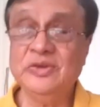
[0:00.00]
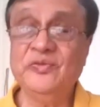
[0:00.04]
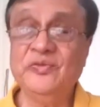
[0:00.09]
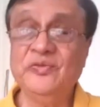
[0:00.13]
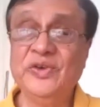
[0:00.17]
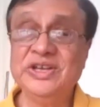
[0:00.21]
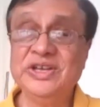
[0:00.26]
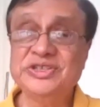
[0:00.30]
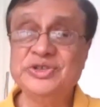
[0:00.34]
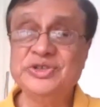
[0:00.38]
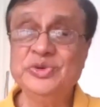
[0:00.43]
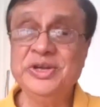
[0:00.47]

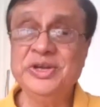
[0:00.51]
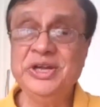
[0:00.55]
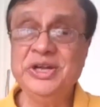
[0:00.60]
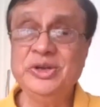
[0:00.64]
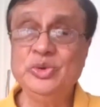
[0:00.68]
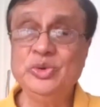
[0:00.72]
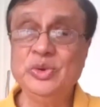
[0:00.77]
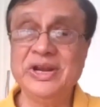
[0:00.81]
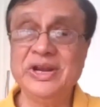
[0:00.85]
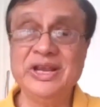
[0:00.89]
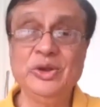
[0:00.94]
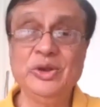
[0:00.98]
First, you need
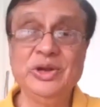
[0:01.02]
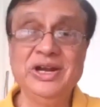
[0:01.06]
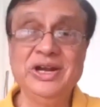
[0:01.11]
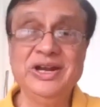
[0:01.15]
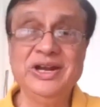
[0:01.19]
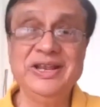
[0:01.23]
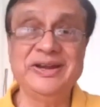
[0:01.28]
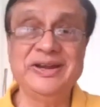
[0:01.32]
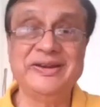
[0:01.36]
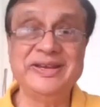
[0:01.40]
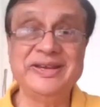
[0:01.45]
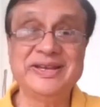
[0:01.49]
to
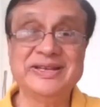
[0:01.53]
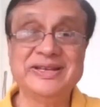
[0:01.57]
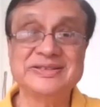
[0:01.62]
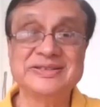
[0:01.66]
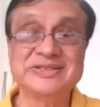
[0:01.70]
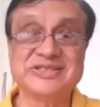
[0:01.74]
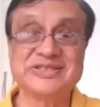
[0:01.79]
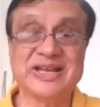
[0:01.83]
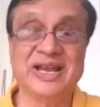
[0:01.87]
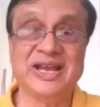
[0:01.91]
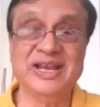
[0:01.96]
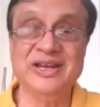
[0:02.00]
regularly
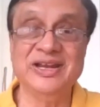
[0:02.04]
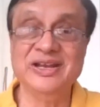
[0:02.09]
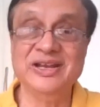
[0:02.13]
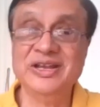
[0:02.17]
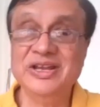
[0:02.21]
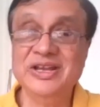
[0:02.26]
reconcile